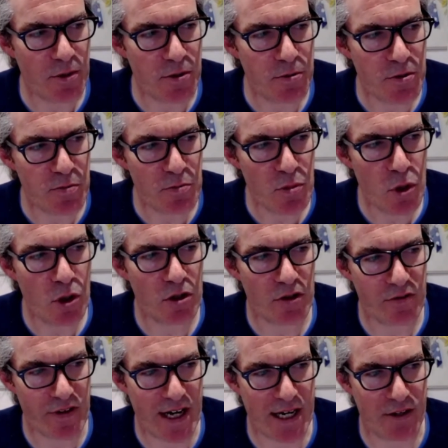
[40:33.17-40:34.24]
which was
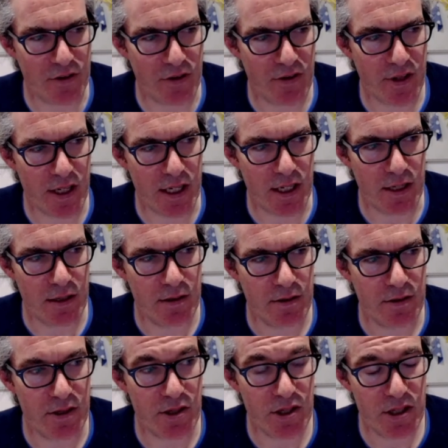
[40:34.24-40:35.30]
more around the
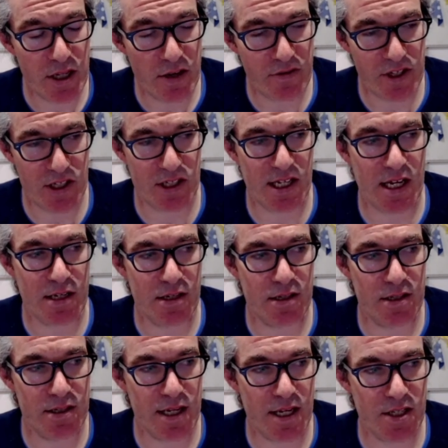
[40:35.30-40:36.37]
service standard
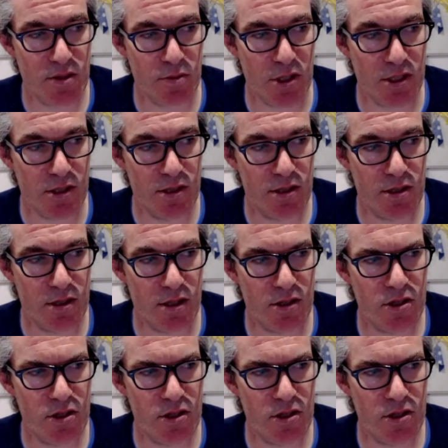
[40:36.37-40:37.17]
assessments,